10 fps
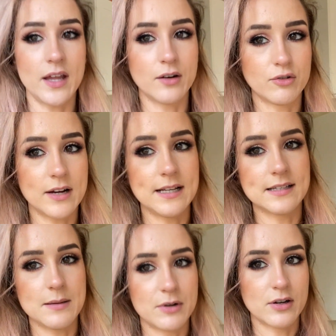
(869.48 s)
and
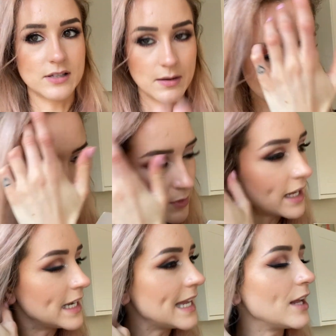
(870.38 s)
crazy because I'm not putting
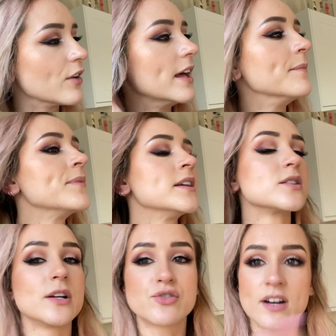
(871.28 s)
any heat on it.
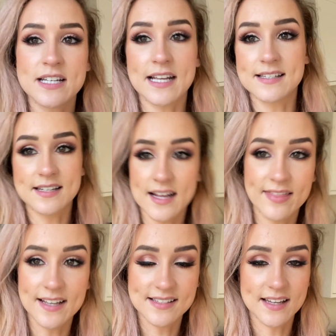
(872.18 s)
So I dried it yesterday and
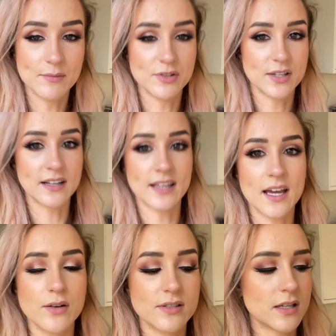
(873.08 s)
that's it. I'm not doing anything
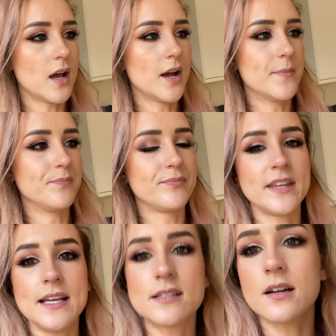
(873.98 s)
else. Um,
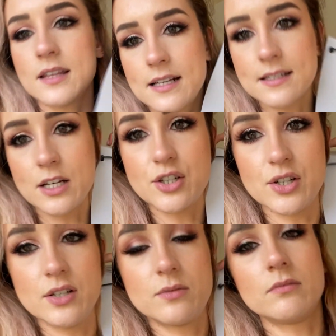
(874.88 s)
these are the
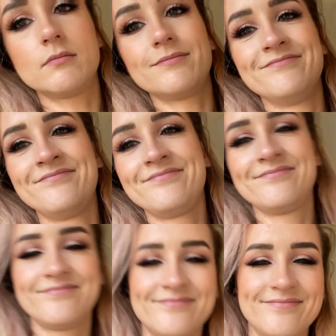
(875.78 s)
extensions.
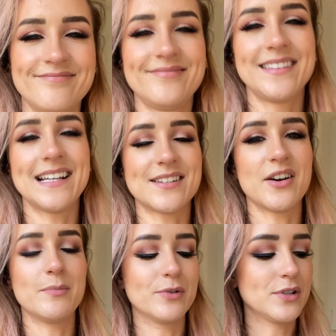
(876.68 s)
That's
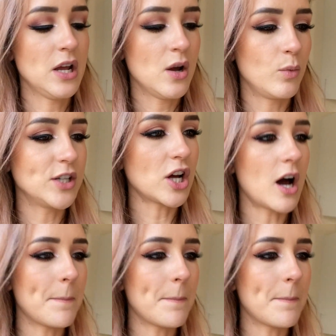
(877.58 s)
cardboard, which are